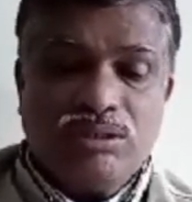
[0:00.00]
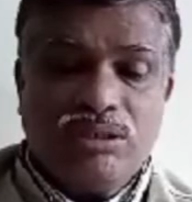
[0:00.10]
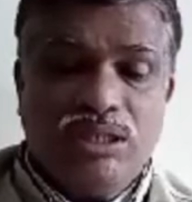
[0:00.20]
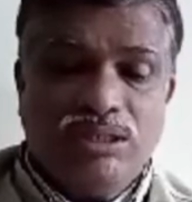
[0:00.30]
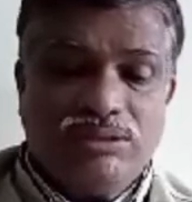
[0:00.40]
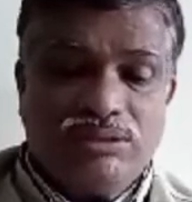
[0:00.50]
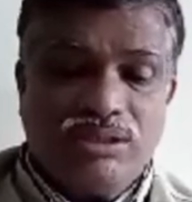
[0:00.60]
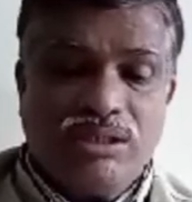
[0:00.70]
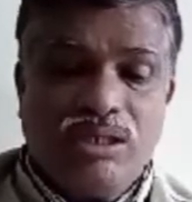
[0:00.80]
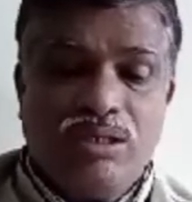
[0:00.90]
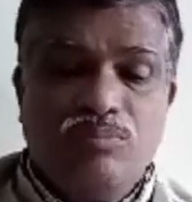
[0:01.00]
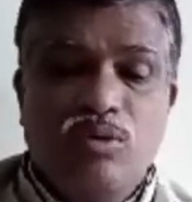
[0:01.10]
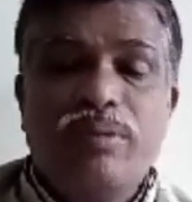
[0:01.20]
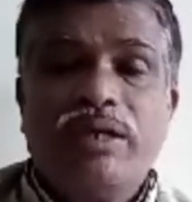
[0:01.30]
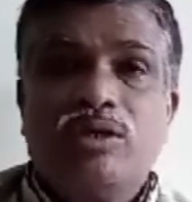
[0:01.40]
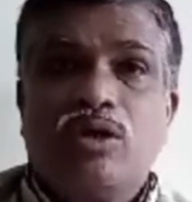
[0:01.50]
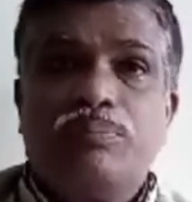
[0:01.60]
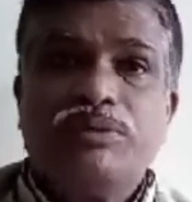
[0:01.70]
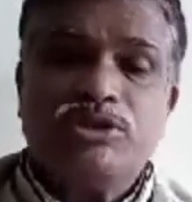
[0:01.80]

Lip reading: is a movement of a